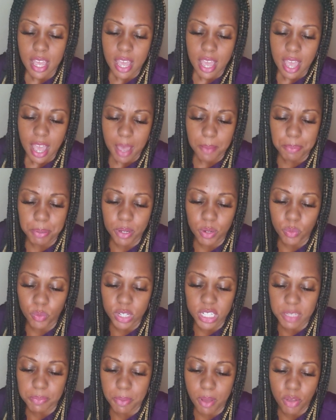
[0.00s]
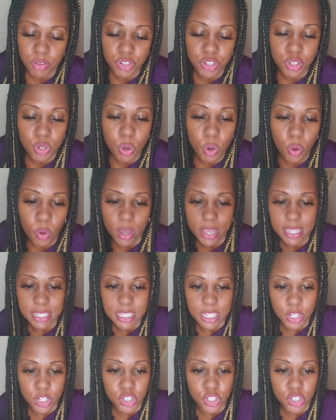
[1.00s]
I put Wishbone's toys in a